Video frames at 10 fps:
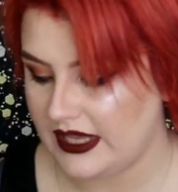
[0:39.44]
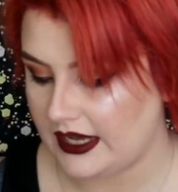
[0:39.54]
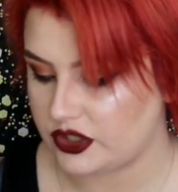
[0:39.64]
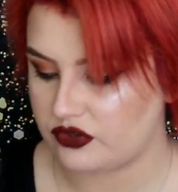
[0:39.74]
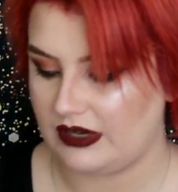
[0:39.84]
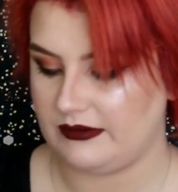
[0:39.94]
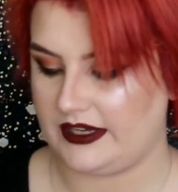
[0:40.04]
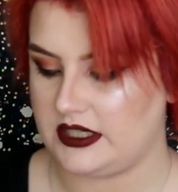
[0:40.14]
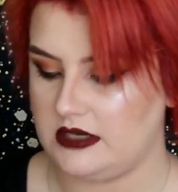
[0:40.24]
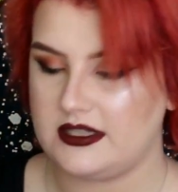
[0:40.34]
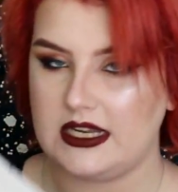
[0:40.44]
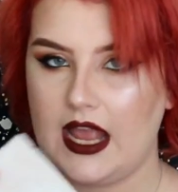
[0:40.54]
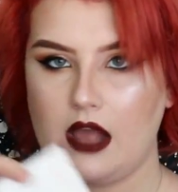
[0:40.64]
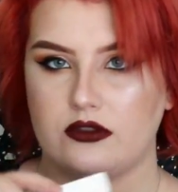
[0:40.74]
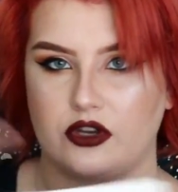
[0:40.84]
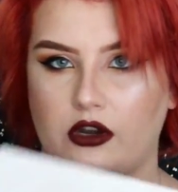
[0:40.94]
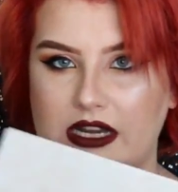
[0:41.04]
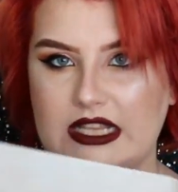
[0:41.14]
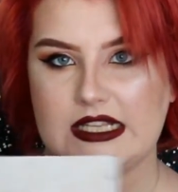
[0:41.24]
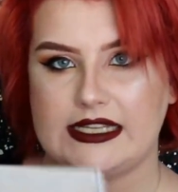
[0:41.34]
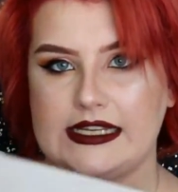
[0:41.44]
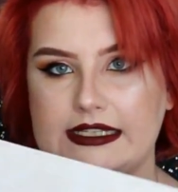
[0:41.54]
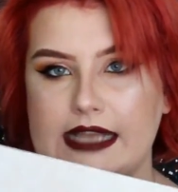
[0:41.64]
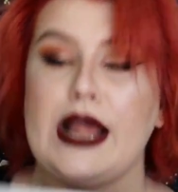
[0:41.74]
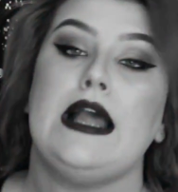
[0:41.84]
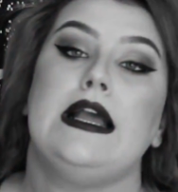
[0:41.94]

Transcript: the extreme. Like, do you see how dirty this is?